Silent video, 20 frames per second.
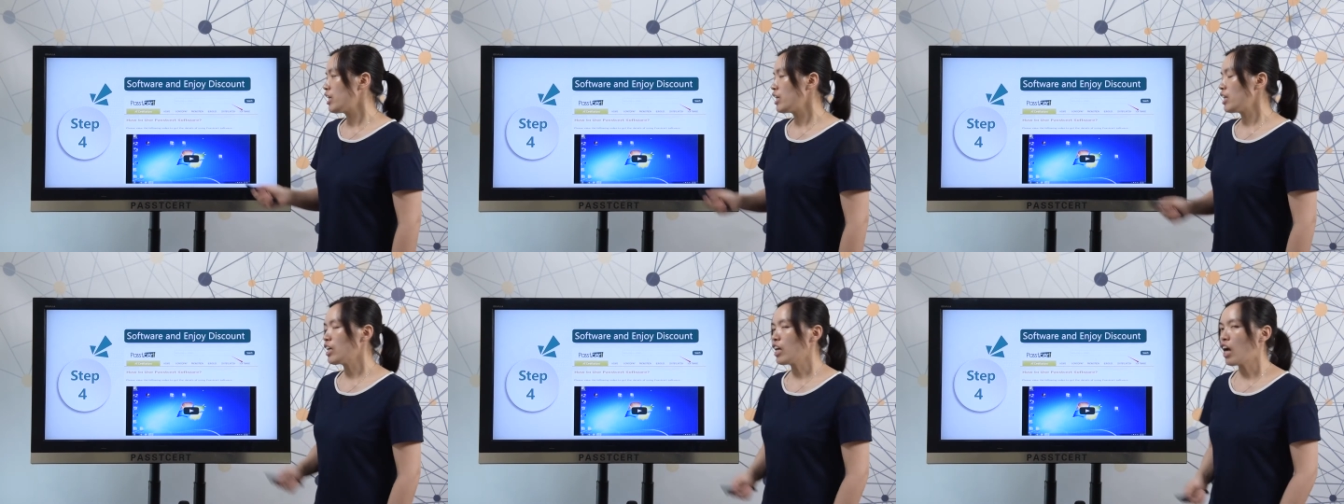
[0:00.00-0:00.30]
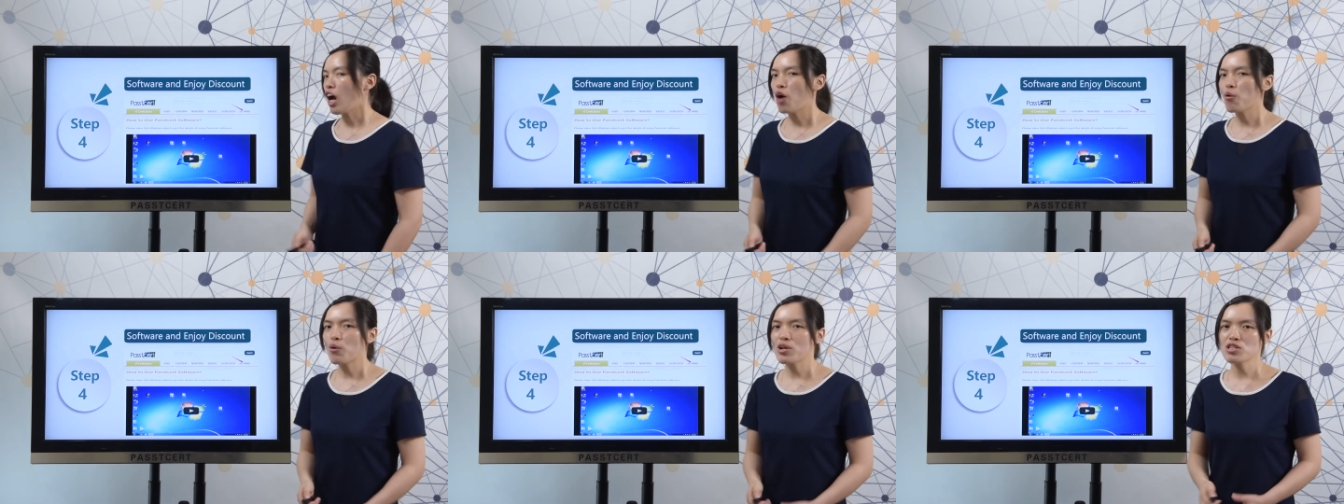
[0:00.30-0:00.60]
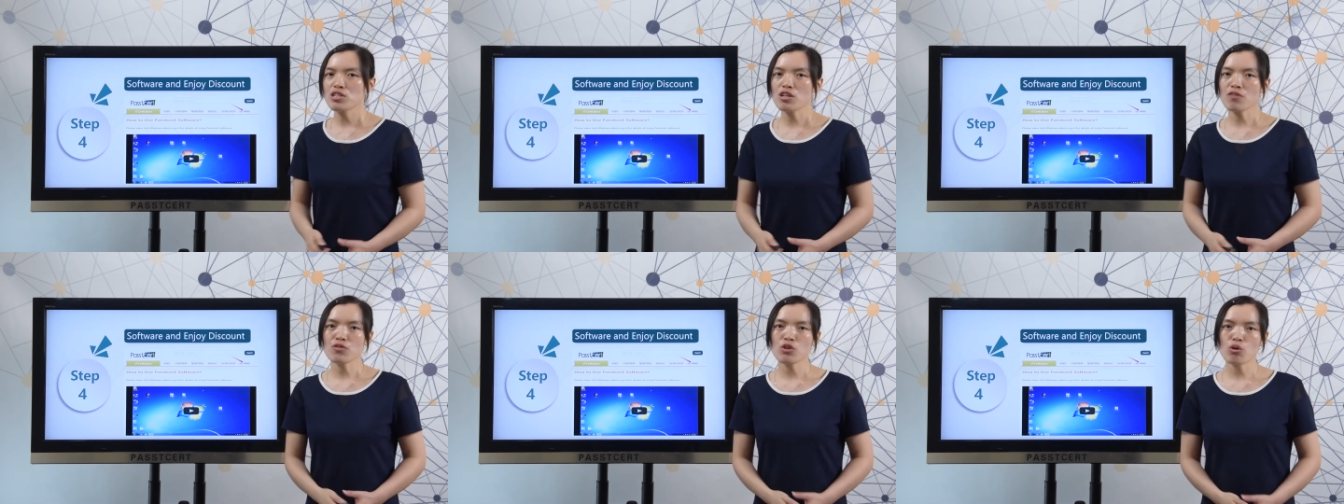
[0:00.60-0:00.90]
In our
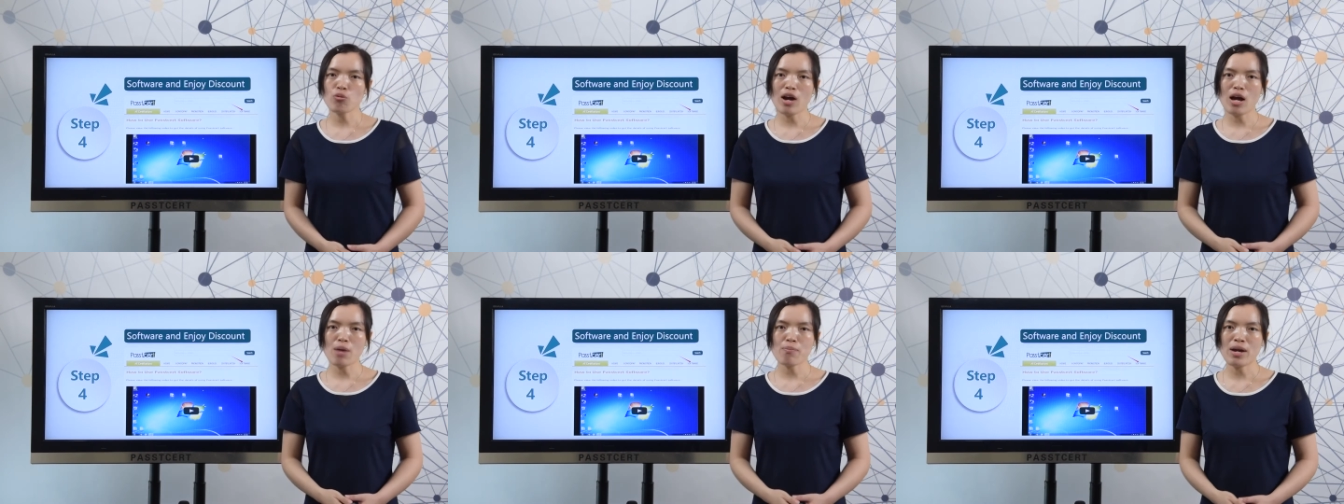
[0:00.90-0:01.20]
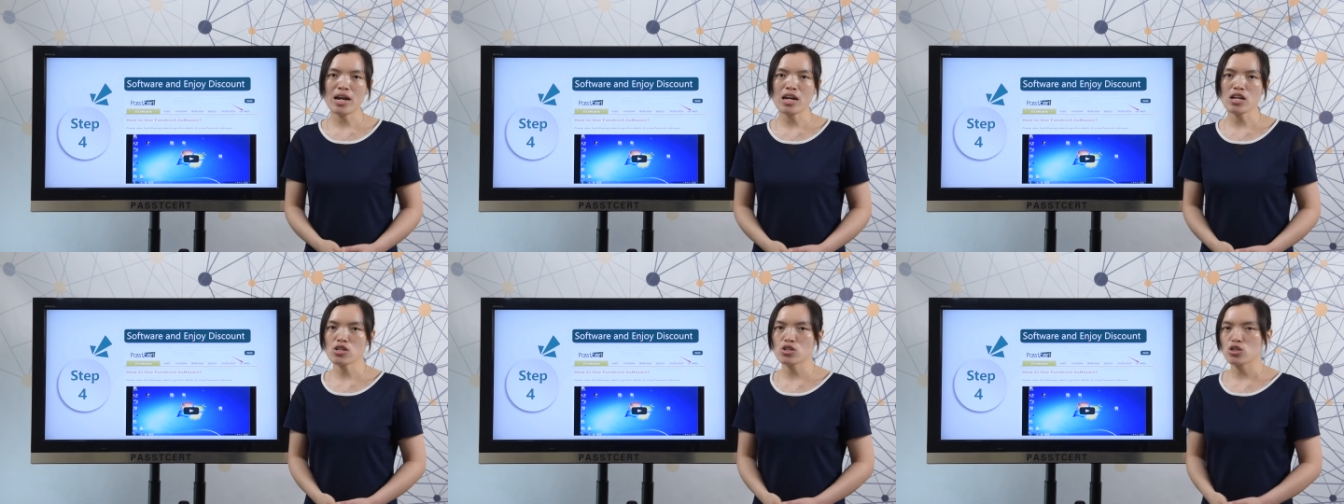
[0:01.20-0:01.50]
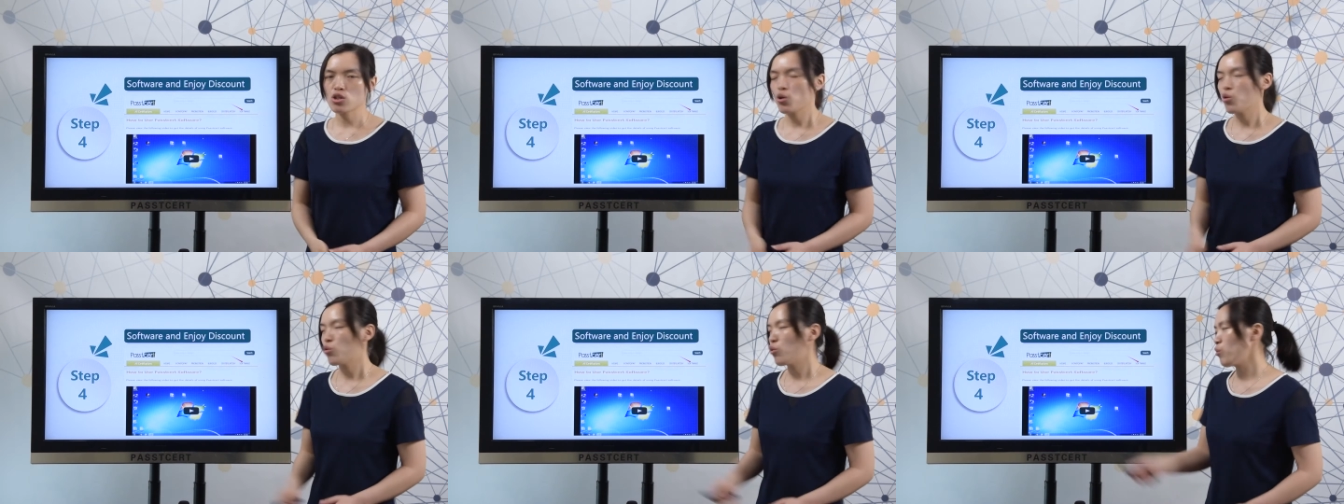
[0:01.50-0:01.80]
software
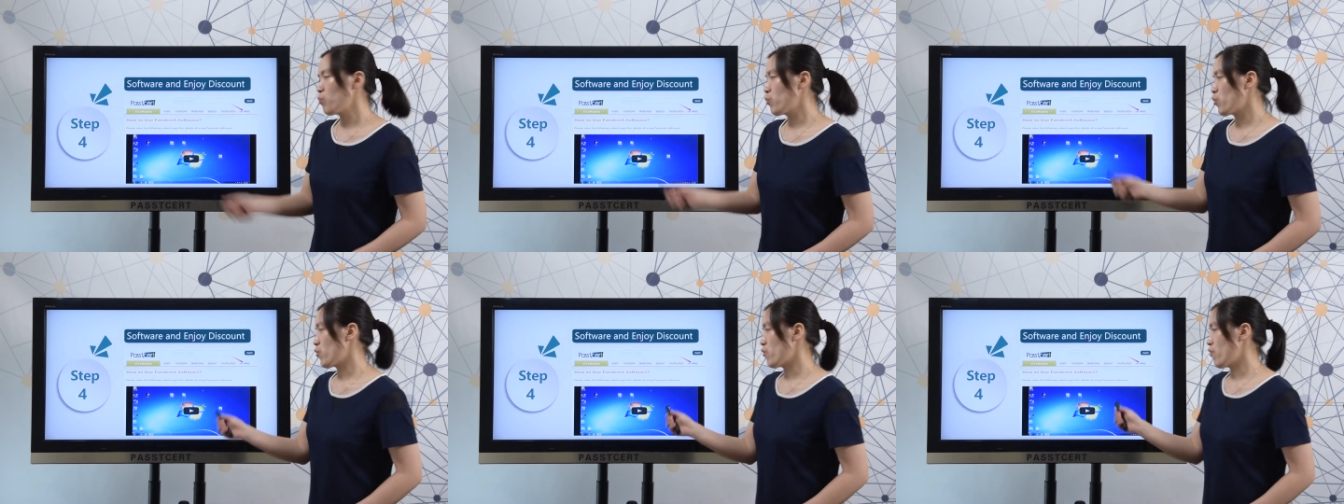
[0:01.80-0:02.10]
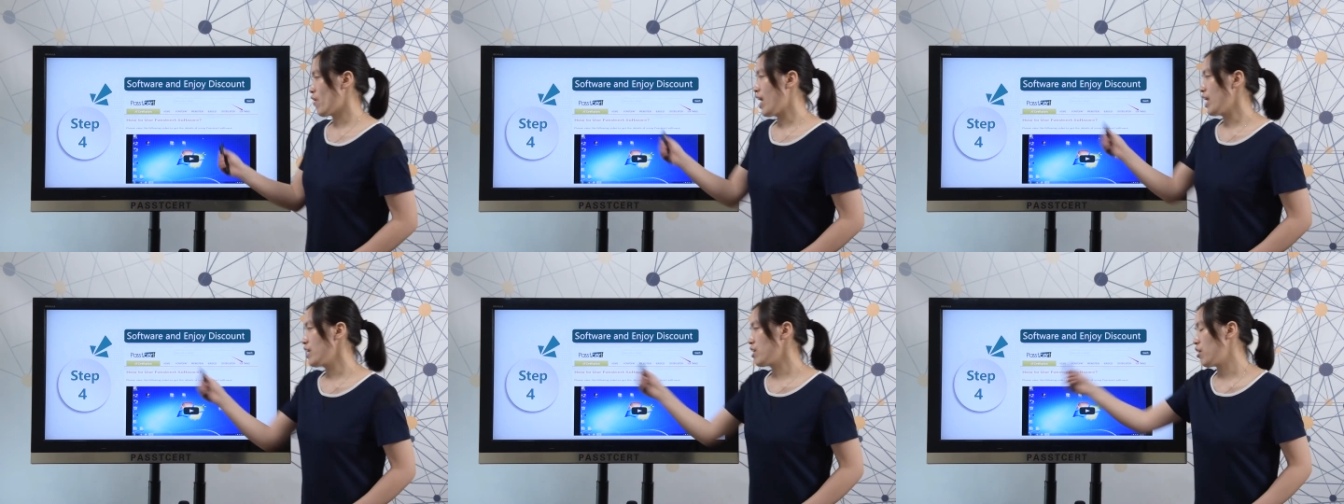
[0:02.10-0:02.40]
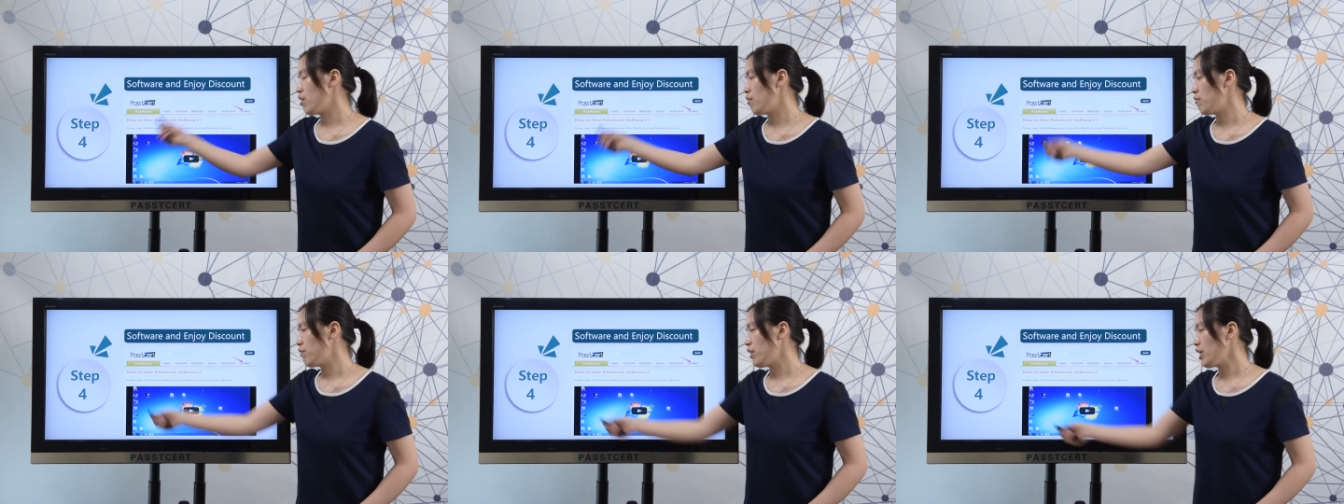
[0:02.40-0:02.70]
page, we provide
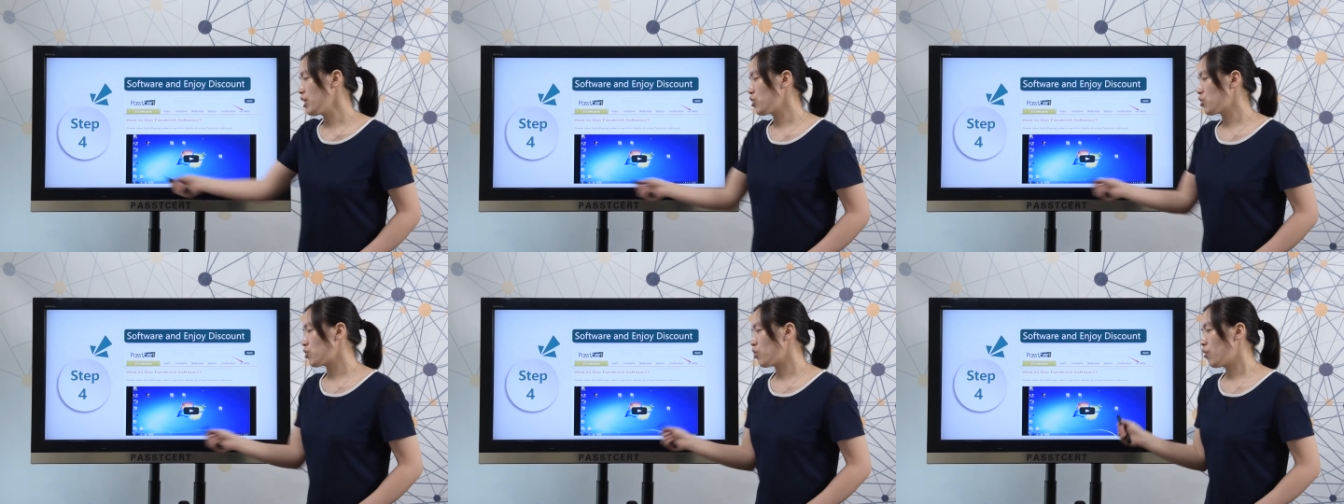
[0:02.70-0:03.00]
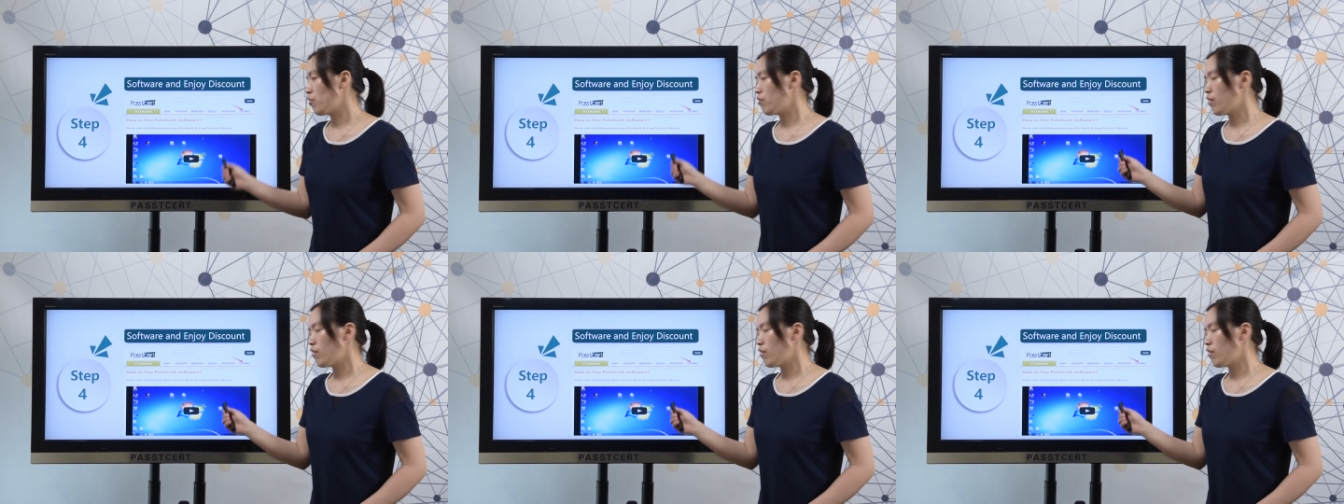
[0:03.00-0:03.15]
a video